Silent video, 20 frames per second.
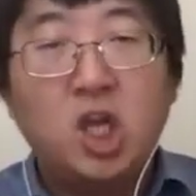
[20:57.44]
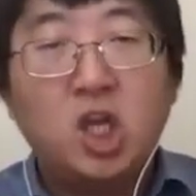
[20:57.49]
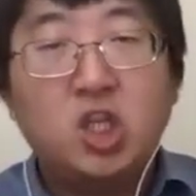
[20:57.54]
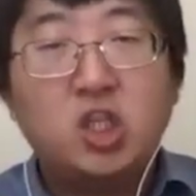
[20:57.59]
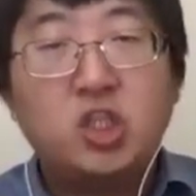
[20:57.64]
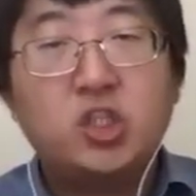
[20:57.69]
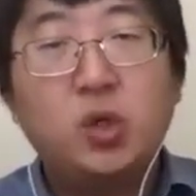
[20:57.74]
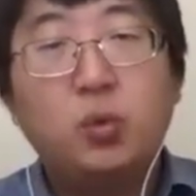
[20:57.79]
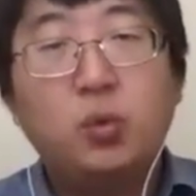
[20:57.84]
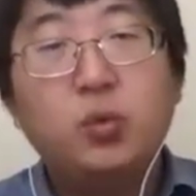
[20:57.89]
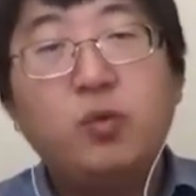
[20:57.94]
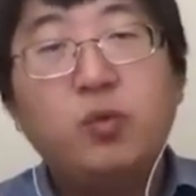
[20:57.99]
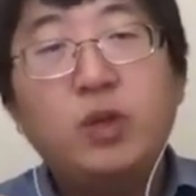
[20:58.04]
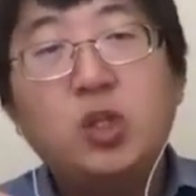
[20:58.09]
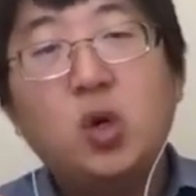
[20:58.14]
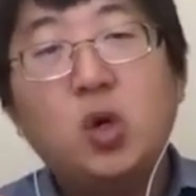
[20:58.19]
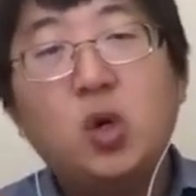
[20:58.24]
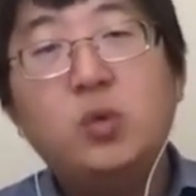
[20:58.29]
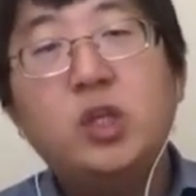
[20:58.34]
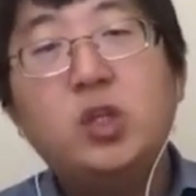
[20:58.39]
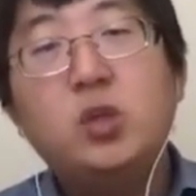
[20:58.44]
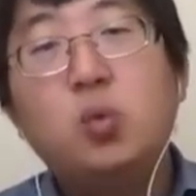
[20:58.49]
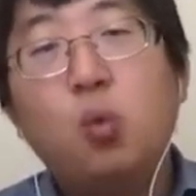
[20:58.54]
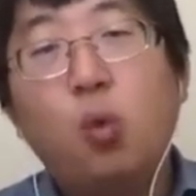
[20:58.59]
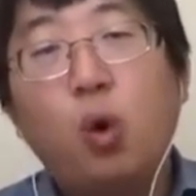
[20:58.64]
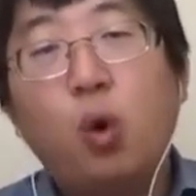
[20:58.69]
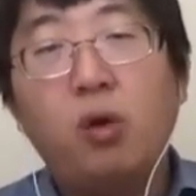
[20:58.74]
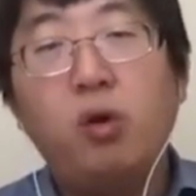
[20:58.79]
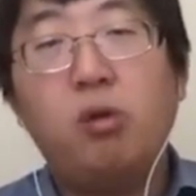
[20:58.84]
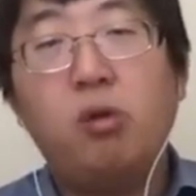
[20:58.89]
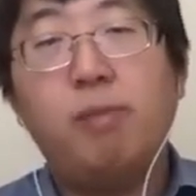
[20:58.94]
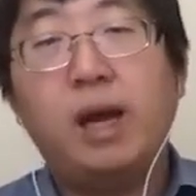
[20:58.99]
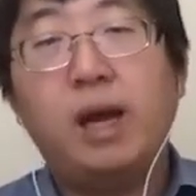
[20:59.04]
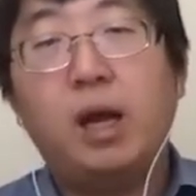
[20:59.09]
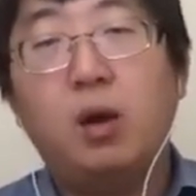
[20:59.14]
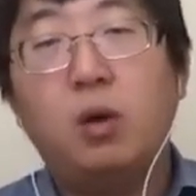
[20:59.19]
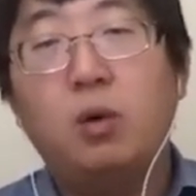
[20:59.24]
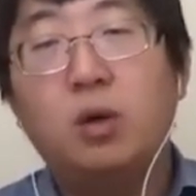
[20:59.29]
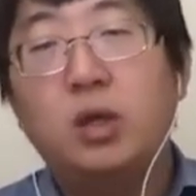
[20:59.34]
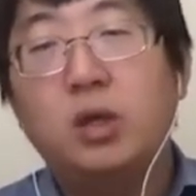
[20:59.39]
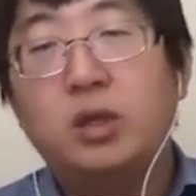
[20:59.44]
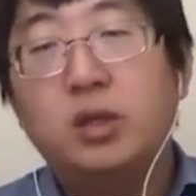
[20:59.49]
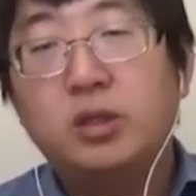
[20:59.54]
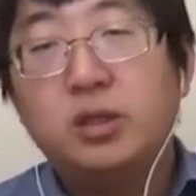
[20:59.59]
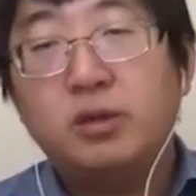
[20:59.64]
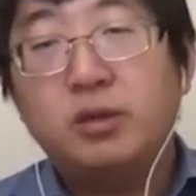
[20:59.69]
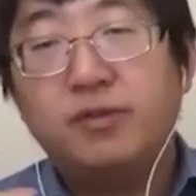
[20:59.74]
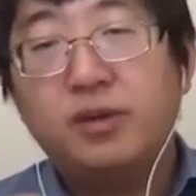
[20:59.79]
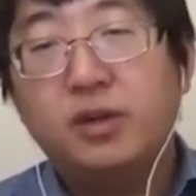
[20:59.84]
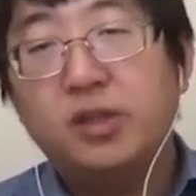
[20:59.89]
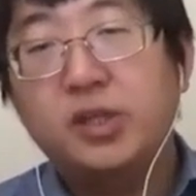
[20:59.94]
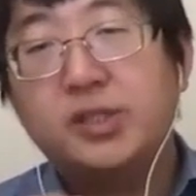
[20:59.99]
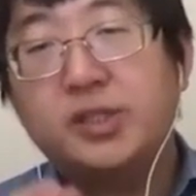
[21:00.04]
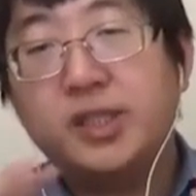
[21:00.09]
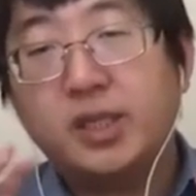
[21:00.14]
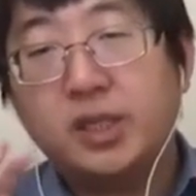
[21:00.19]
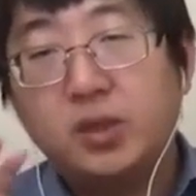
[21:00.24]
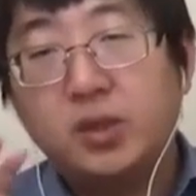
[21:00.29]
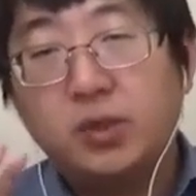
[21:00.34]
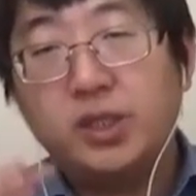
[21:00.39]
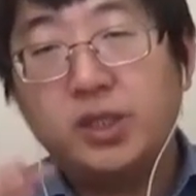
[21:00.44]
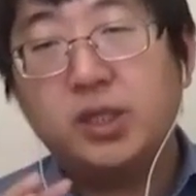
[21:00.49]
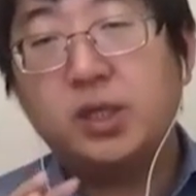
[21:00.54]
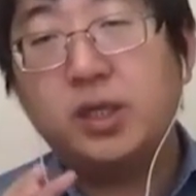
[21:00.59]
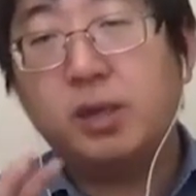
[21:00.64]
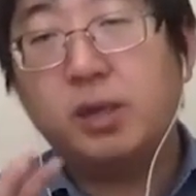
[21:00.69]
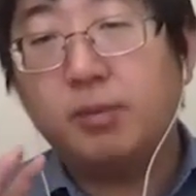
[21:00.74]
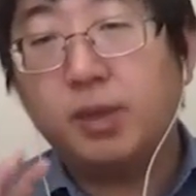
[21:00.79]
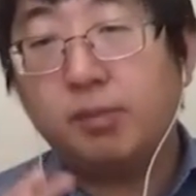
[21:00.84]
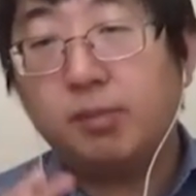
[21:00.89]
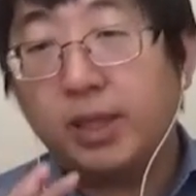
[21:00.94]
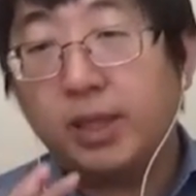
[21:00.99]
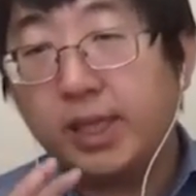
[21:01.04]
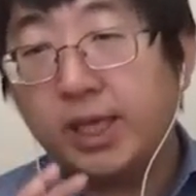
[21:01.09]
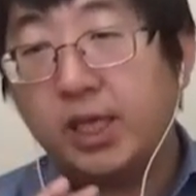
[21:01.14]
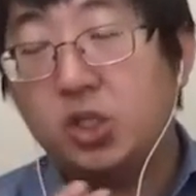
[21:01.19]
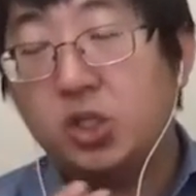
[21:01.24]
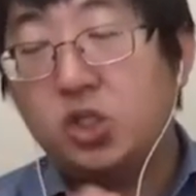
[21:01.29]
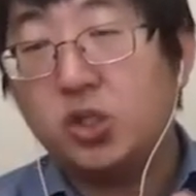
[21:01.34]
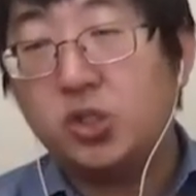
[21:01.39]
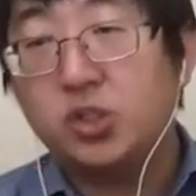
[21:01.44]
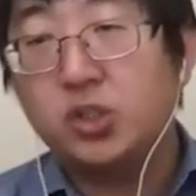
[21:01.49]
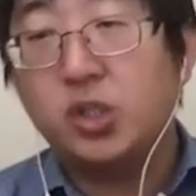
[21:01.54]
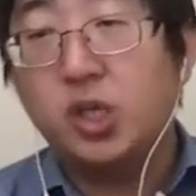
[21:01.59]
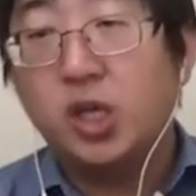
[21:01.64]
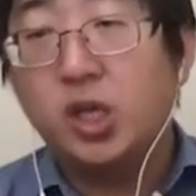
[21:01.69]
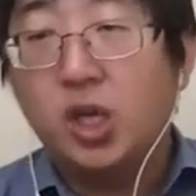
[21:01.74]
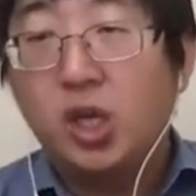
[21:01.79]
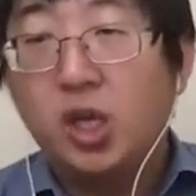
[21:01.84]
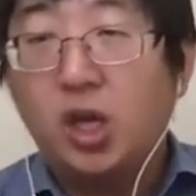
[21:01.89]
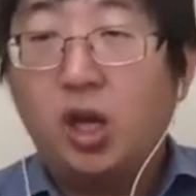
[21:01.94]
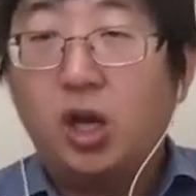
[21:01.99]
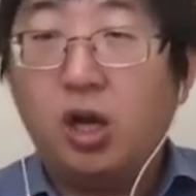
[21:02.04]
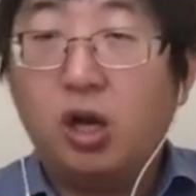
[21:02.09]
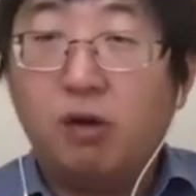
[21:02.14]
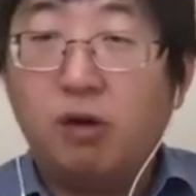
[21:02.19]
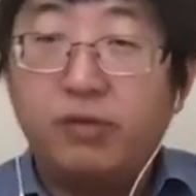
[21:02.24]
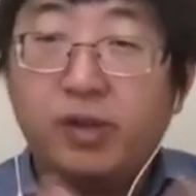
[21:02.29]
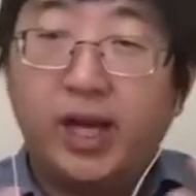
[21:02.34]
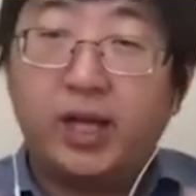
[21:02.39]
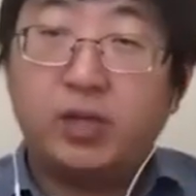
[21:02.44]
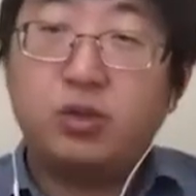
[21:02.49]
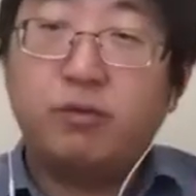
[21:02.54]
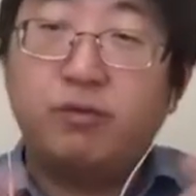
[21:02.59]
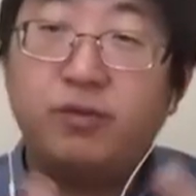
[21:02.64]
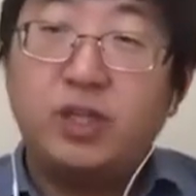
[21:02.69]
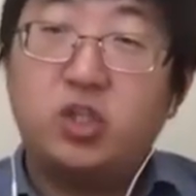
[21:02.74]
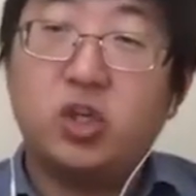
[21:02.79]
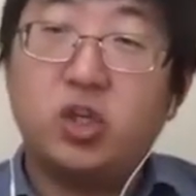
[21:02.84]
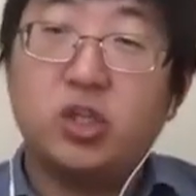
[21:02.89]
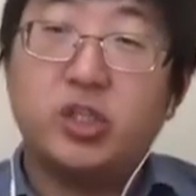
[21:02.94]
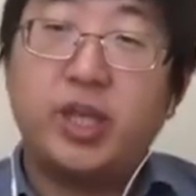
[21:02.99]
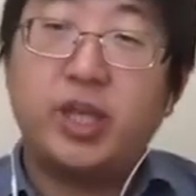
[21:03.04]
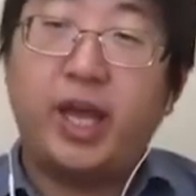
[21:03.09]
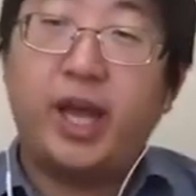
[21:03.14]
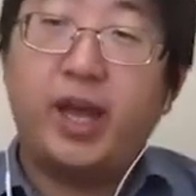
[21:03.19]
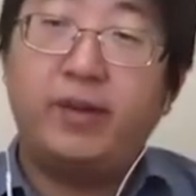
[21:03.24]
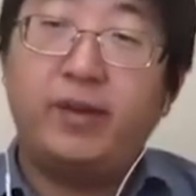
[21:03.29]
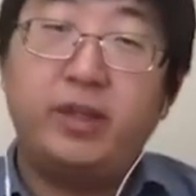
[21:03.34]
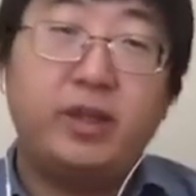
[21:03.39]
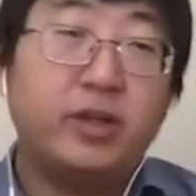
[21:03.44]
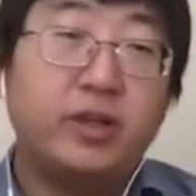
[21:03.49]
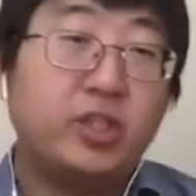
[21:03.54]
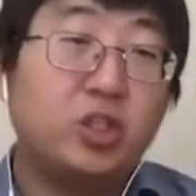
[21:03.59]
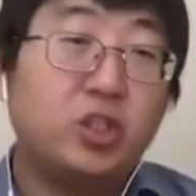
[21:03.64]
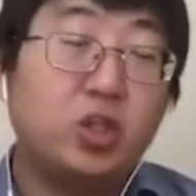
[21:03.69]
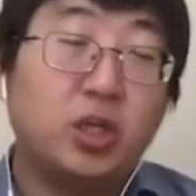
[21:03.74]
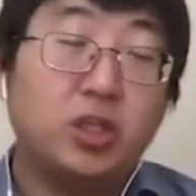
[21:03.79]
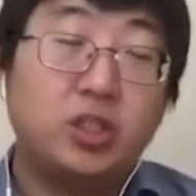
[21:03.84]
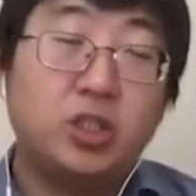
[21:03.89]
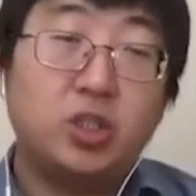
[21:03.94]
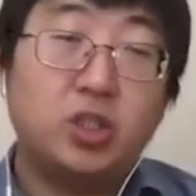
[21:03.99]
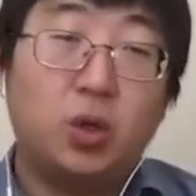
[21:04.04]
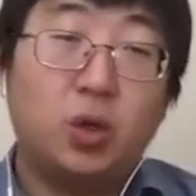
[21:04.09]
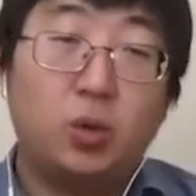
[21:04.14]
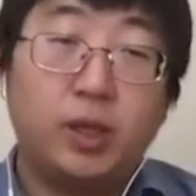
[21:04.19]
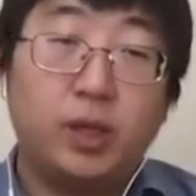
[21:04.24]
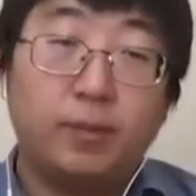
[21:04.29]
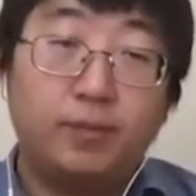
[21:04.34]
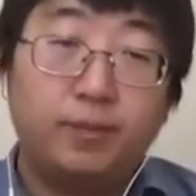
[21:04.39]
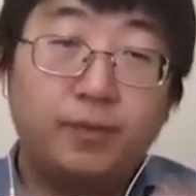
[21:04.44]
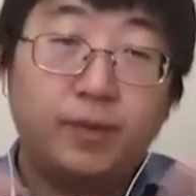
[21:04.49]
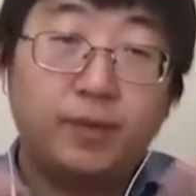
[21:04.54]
So we don't need to worry about the further security implications of actual features and ERC20 token